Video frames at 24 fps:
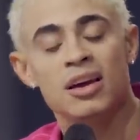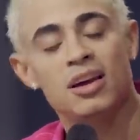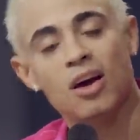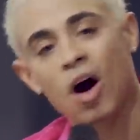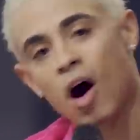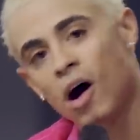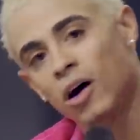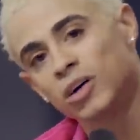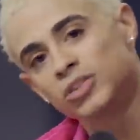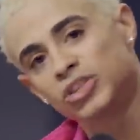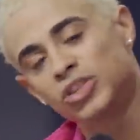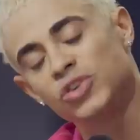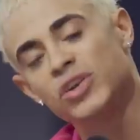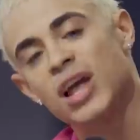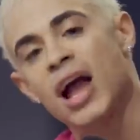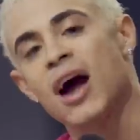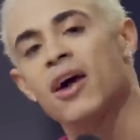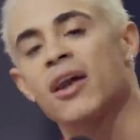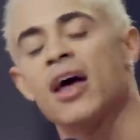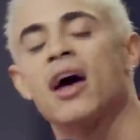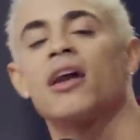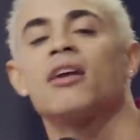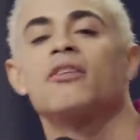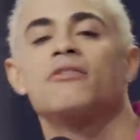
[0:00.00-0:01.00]
He calls you
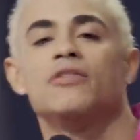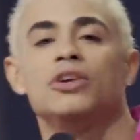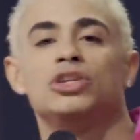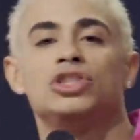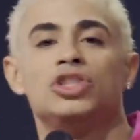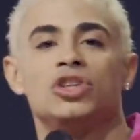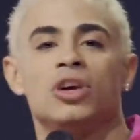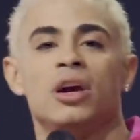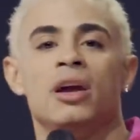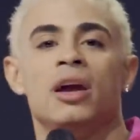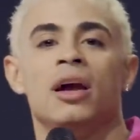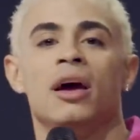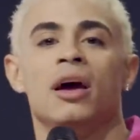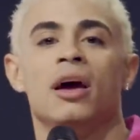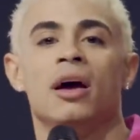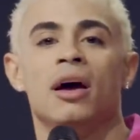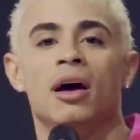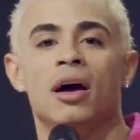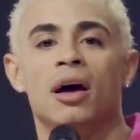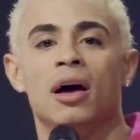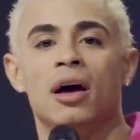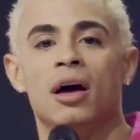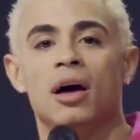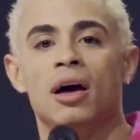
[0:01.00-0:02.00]
down out of your tree.
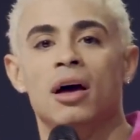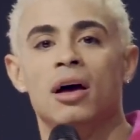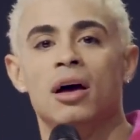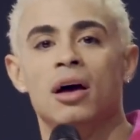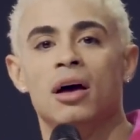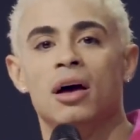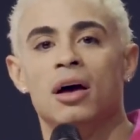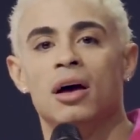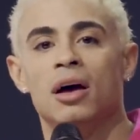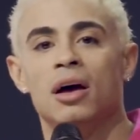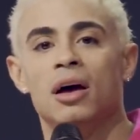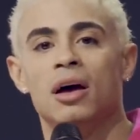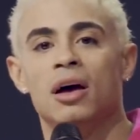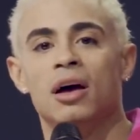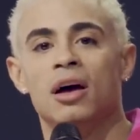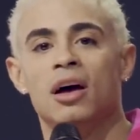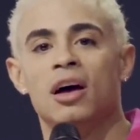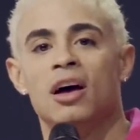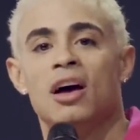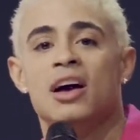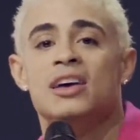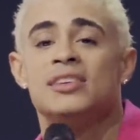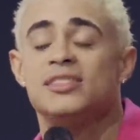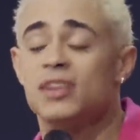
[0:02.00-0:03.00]

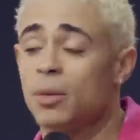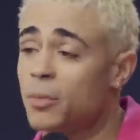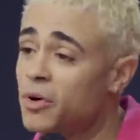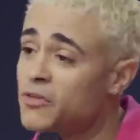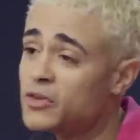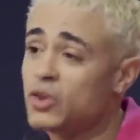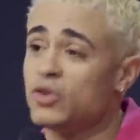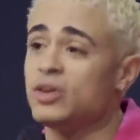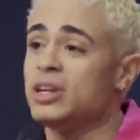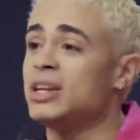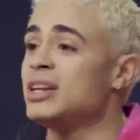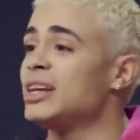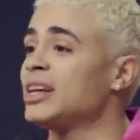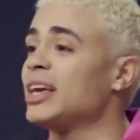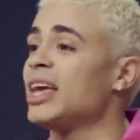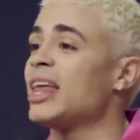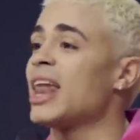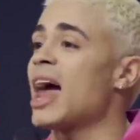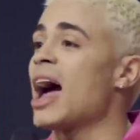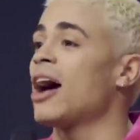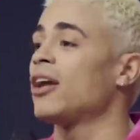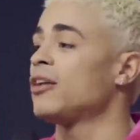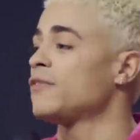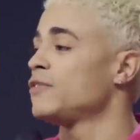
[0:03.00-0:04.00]
Some of you need to
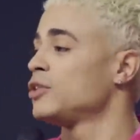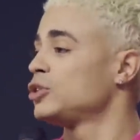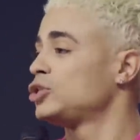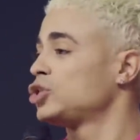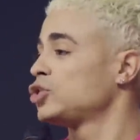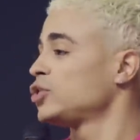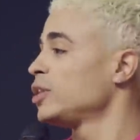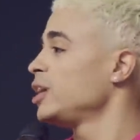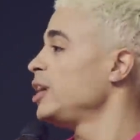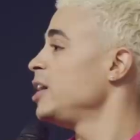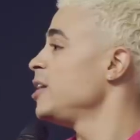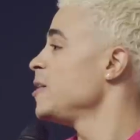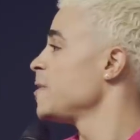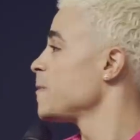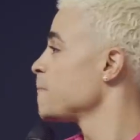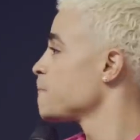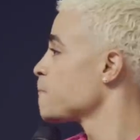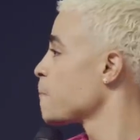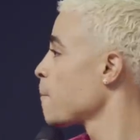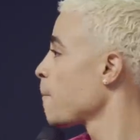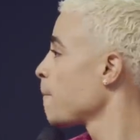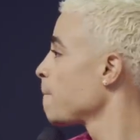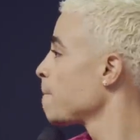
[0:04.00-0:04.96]
get out of your tree